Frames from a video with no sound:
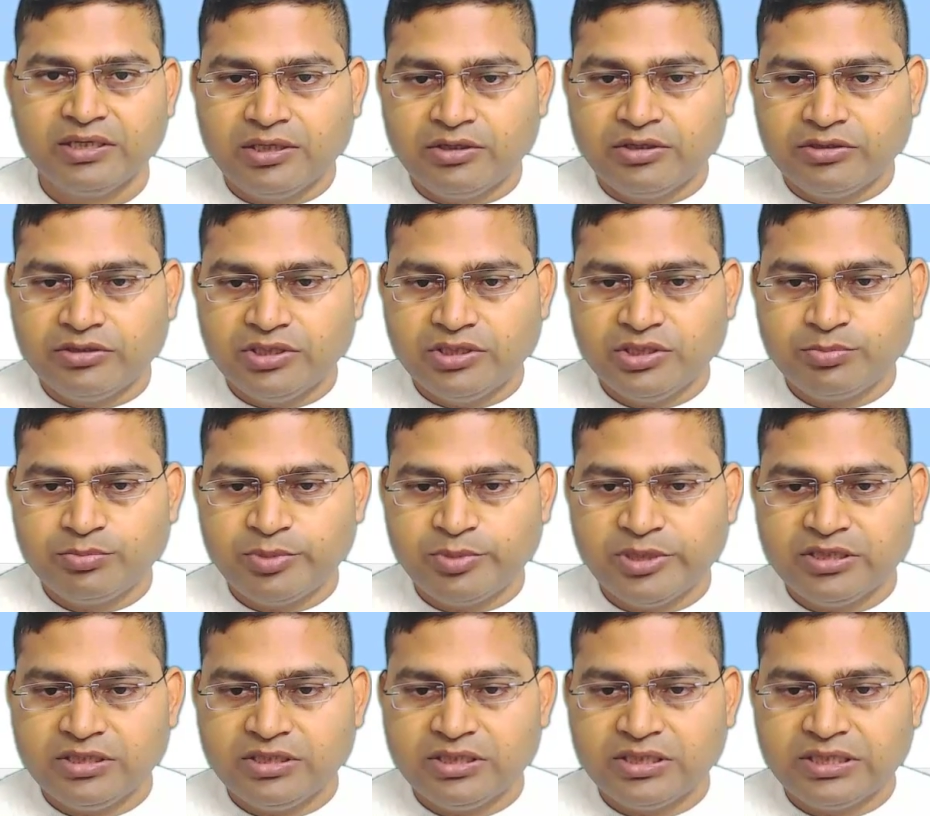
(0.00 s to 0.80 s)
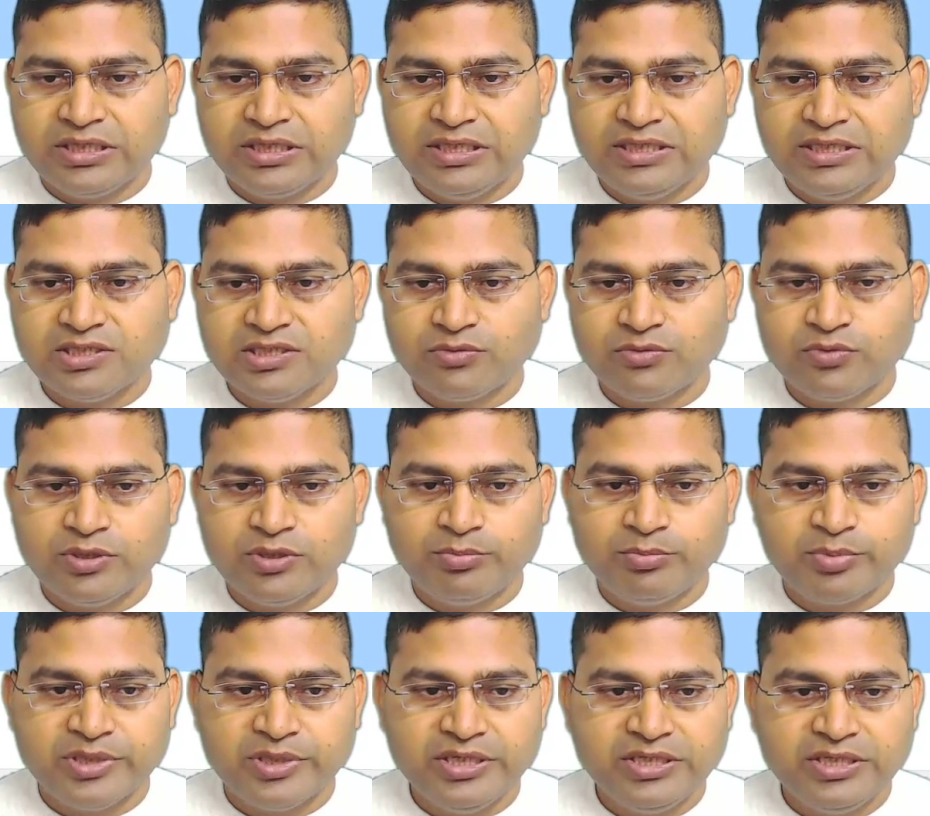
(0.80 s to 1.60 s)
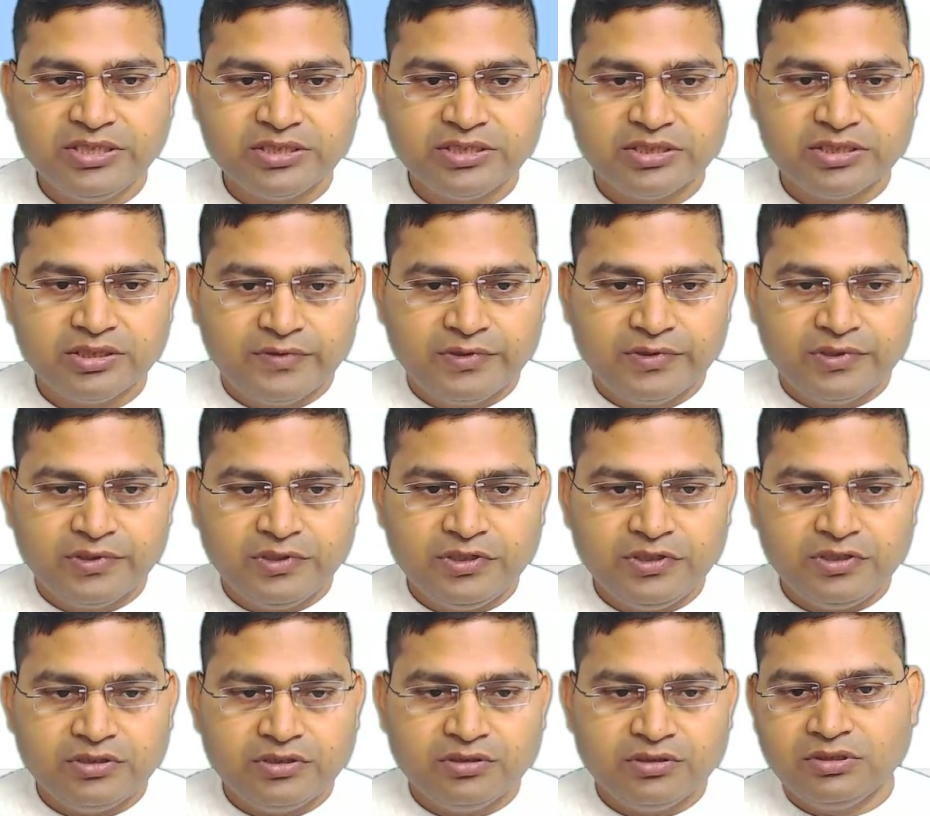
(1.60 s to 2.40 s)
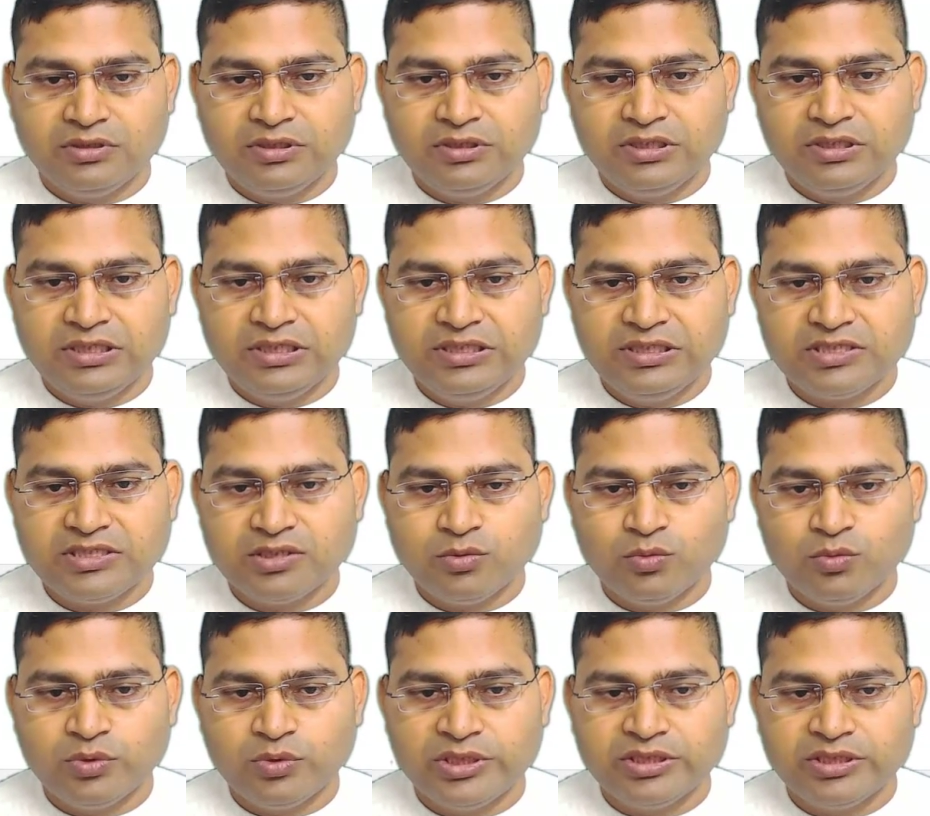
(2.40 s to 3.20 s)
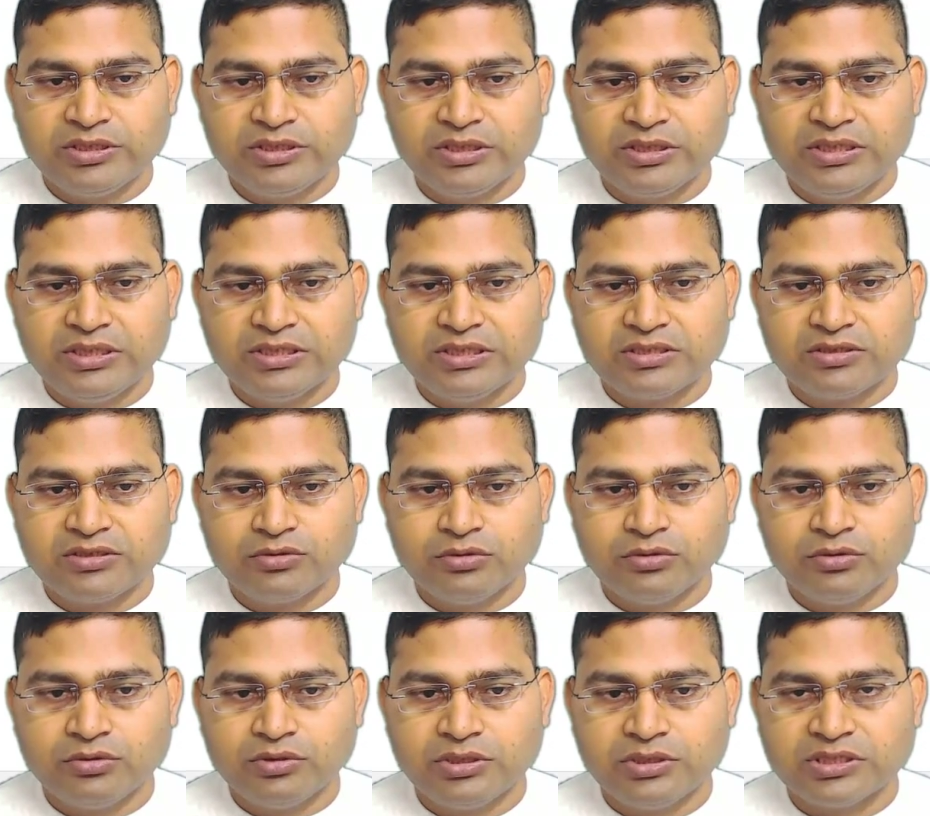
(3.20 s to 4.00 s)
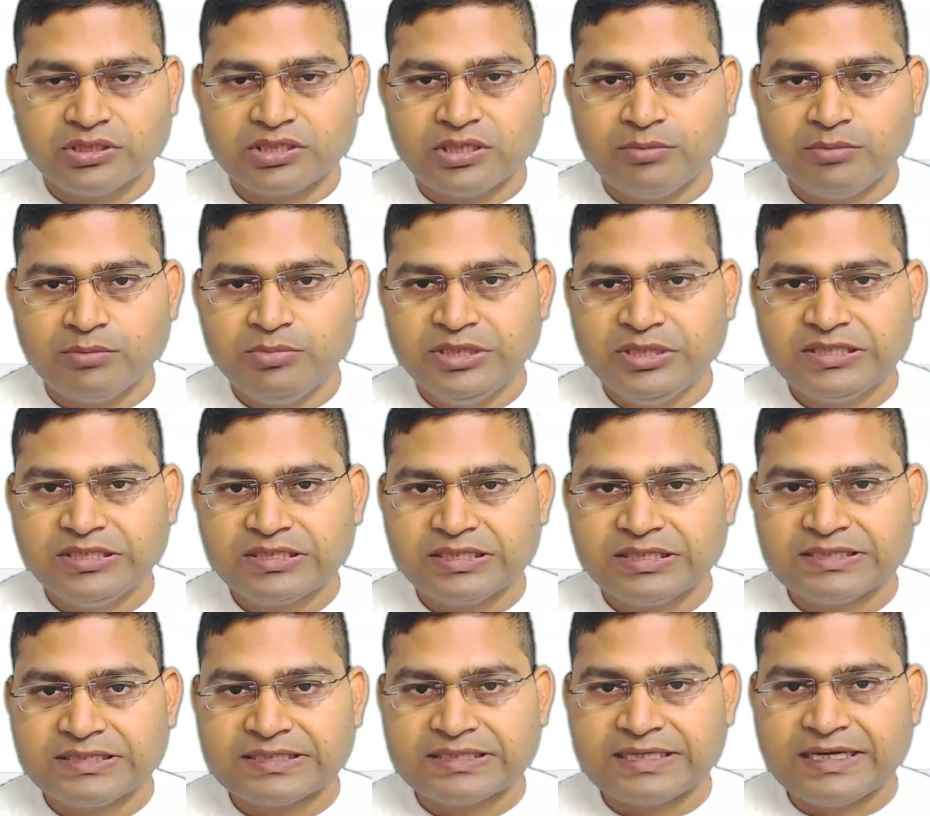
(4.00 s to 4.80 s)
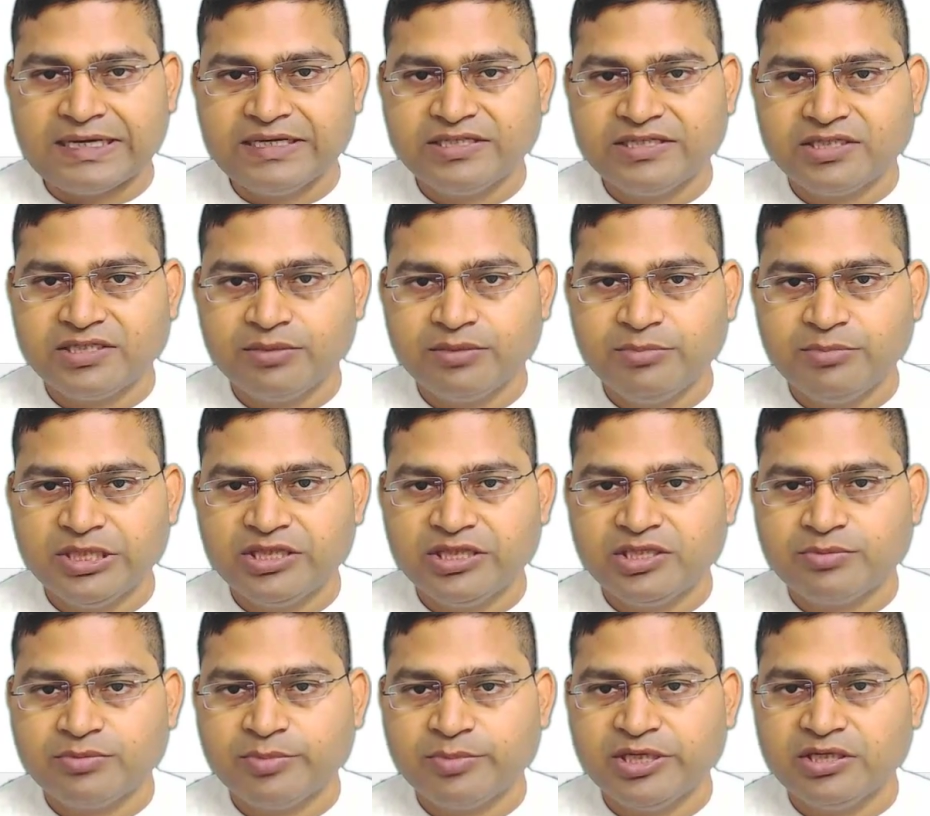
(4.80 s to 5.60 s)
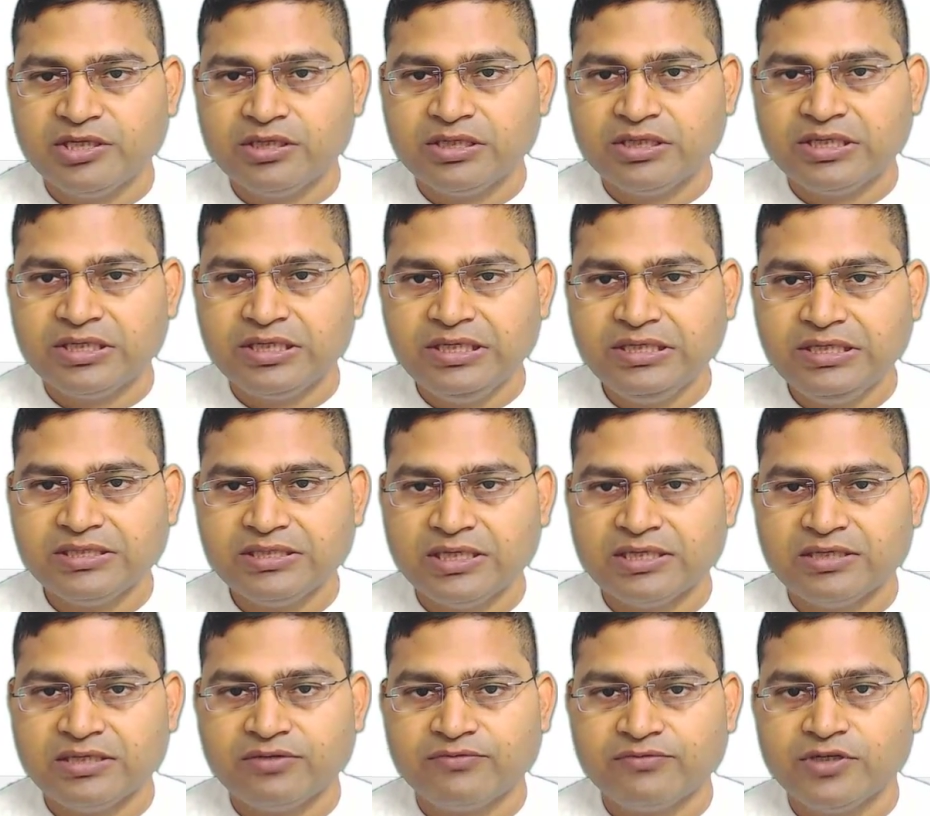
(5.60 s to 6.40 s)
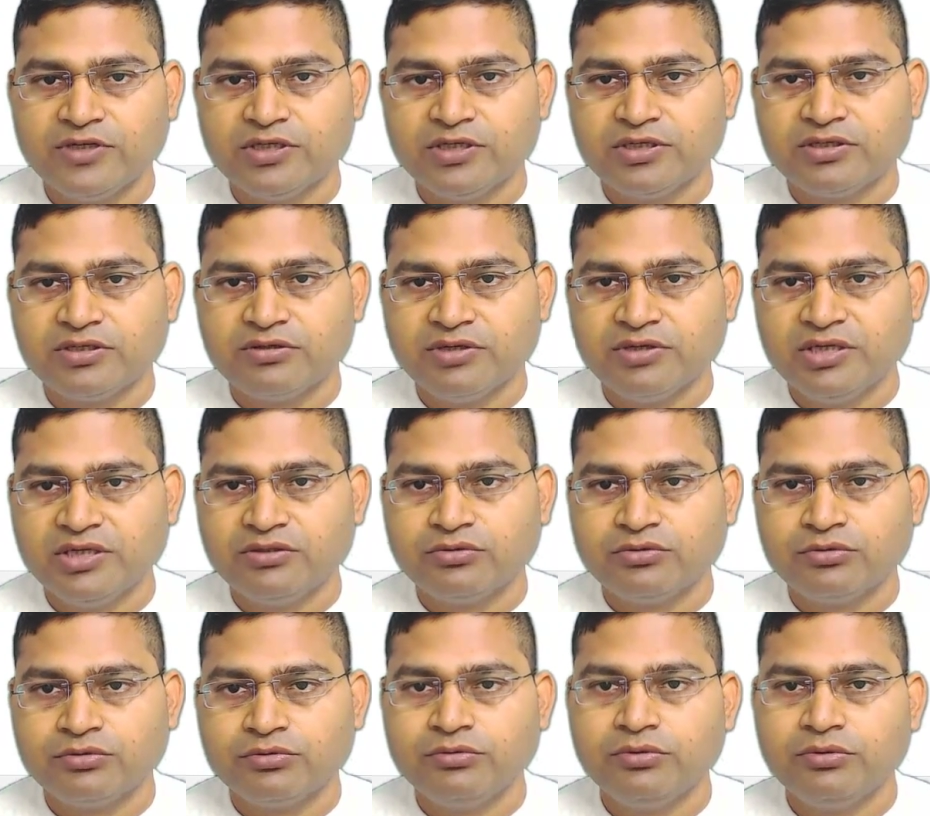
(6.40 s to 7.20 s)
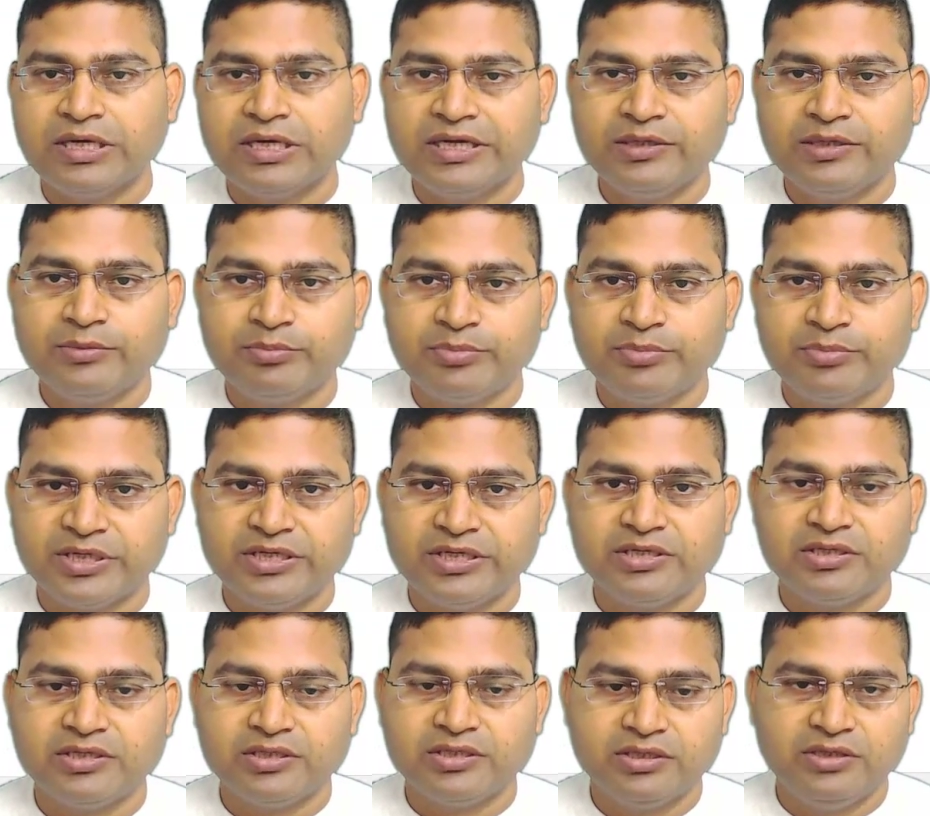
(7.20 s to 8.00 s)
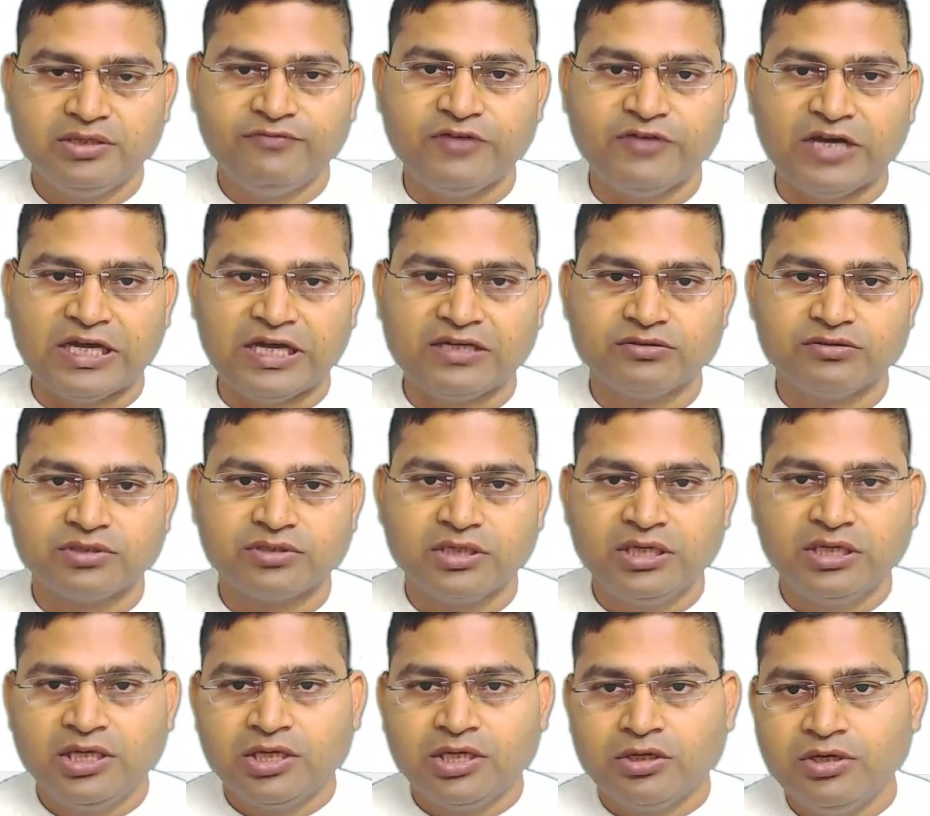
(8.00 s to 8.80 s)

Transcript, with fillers: Now in this particular case, it will print the list within the list. So the sub list is an item in this particular case, and it will iterate through and print the values.